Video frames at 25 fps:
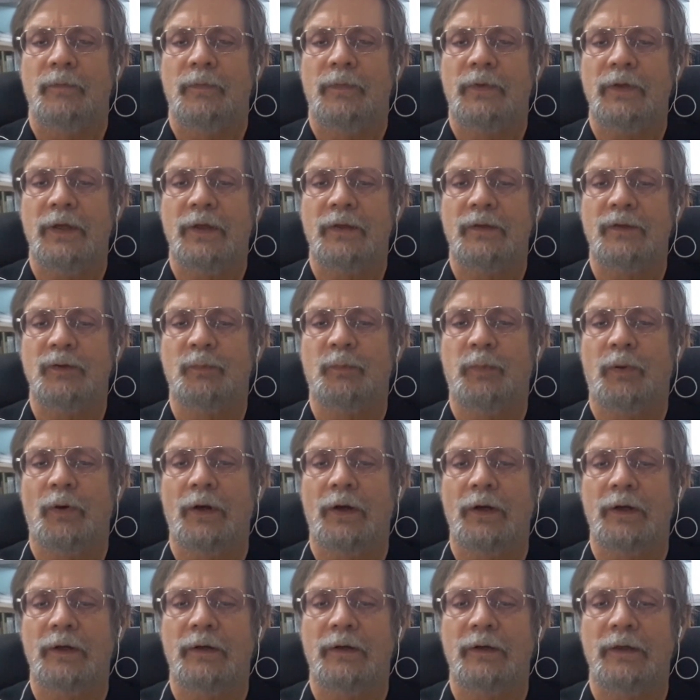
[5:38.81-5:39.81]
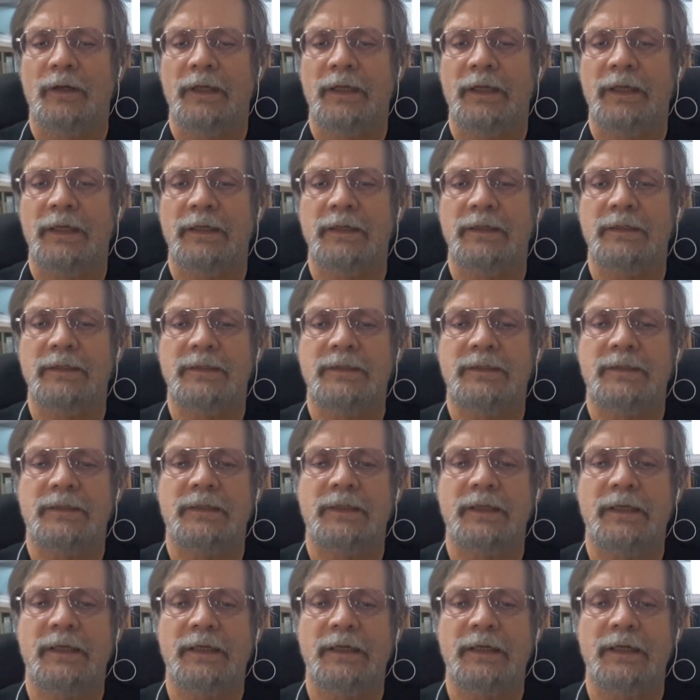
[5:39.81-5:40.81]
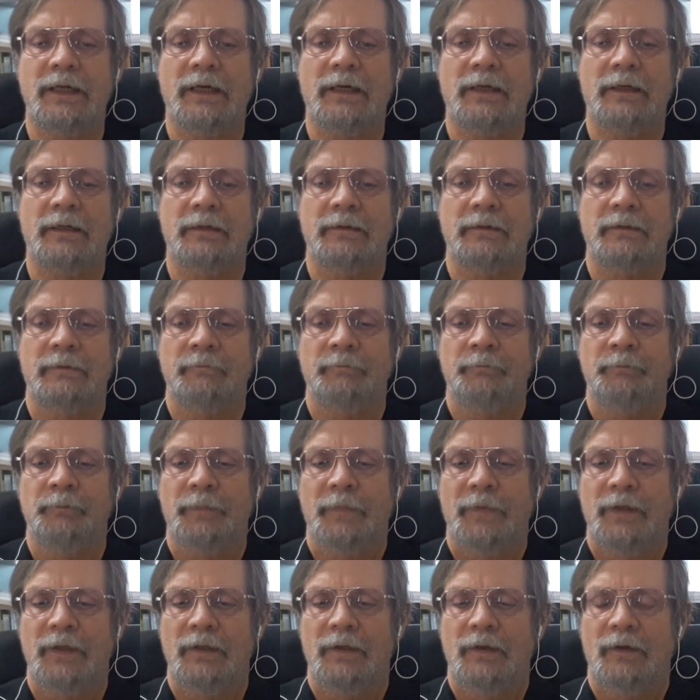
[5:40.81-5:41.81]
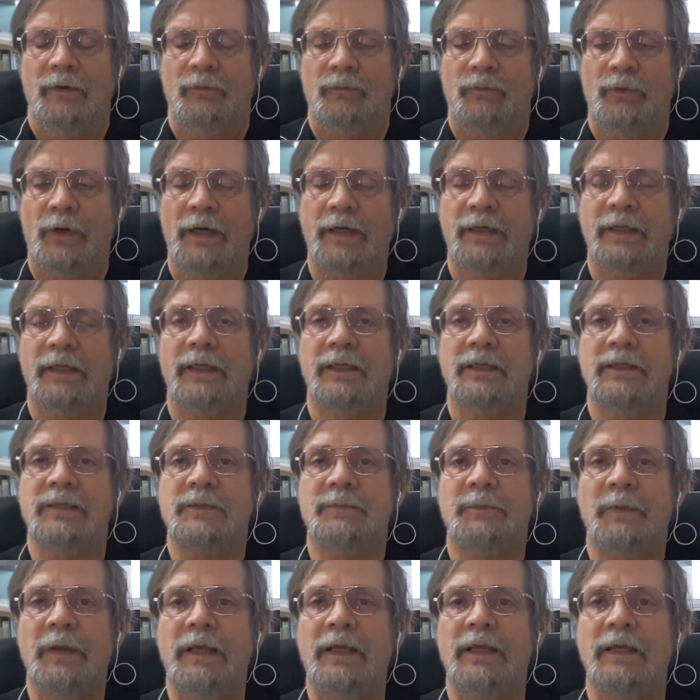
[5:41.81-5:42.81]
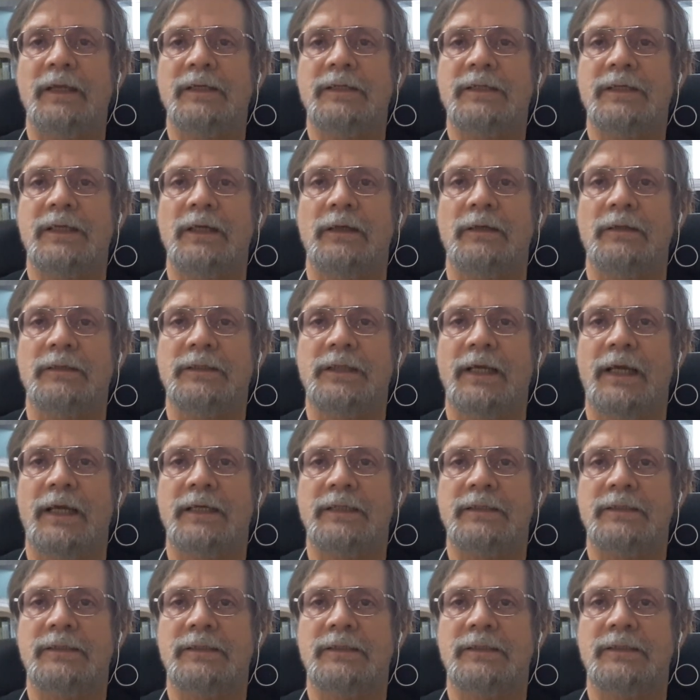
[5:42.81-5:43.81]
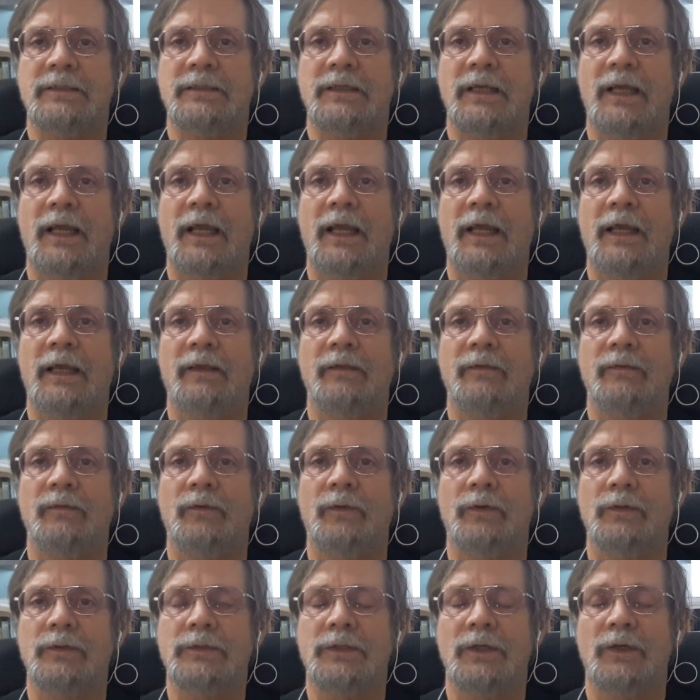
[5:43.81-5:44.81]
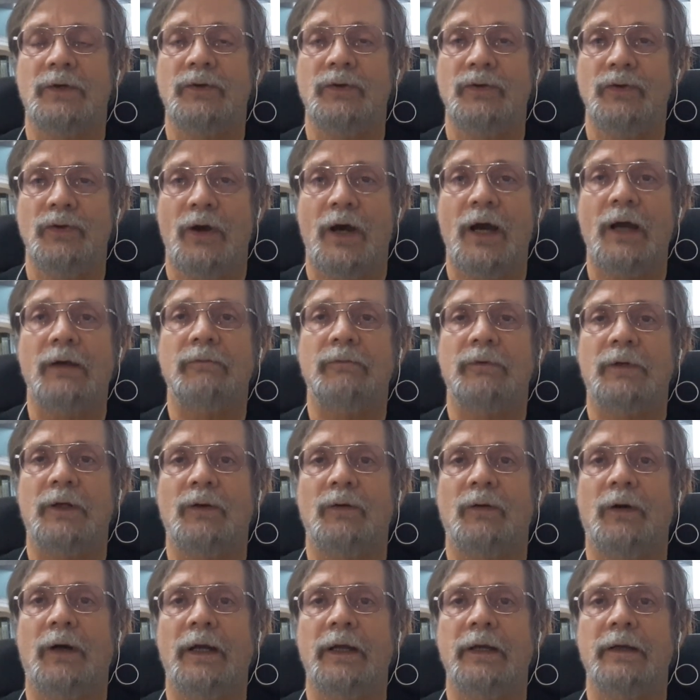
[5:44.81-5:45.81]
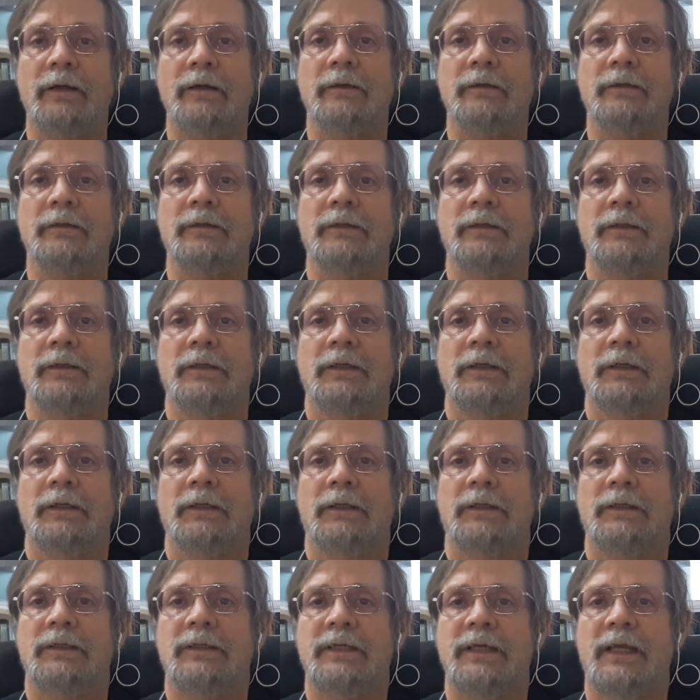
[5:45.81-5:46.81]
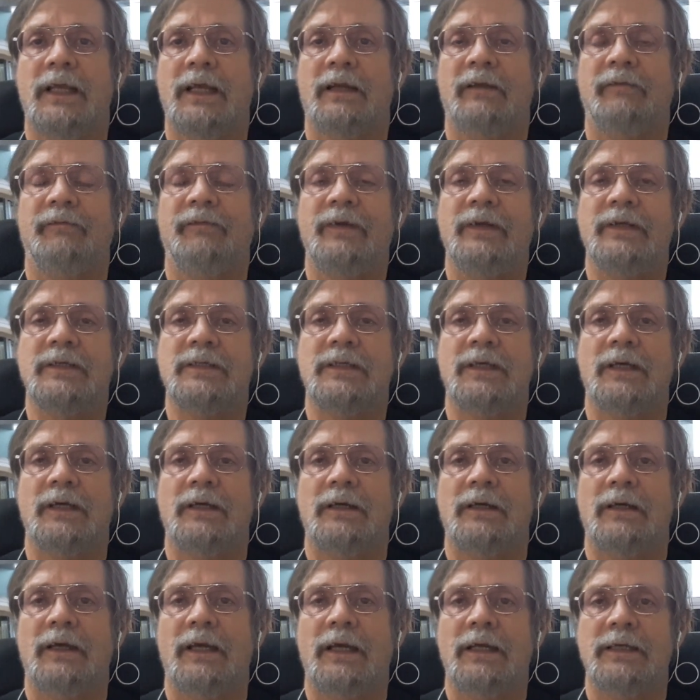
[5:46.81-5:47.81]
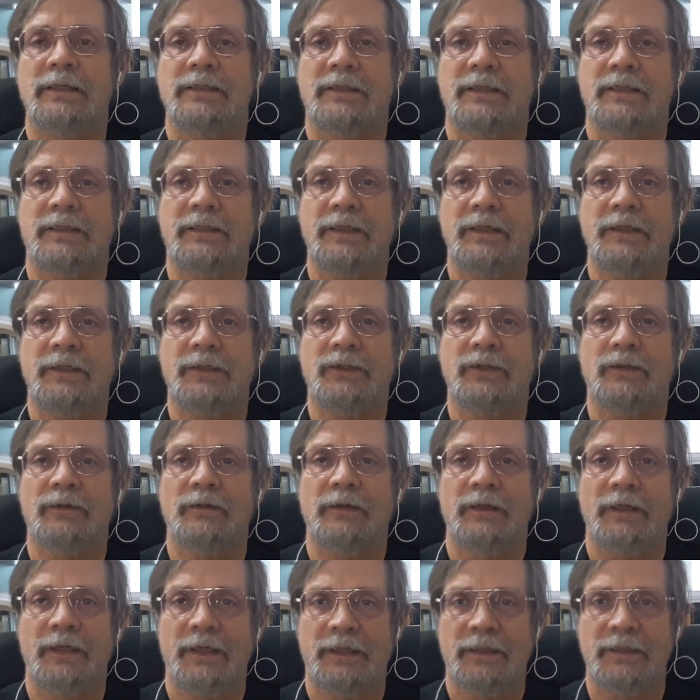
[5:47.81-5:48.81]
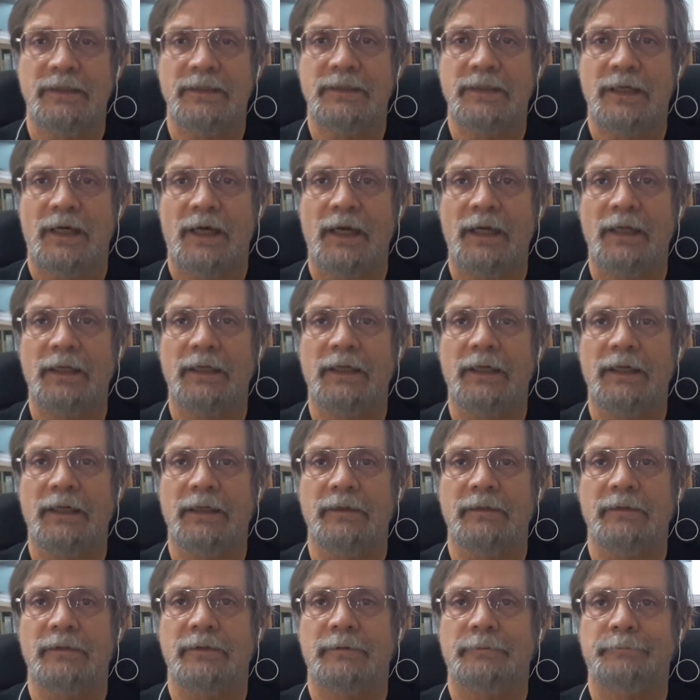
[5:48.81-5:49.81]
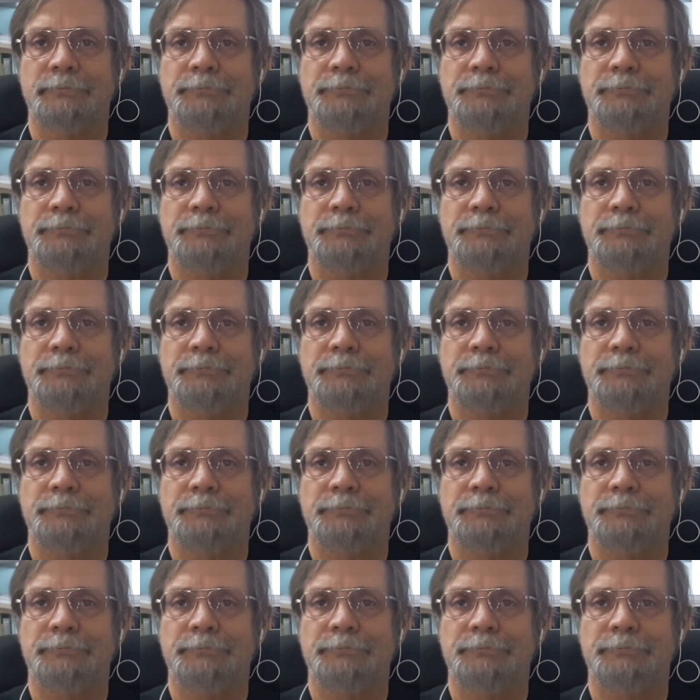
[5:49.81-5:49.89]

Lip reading: The other part is the writing and speaking skill tests, and those are not required to get a visa as a teacher in Thailand.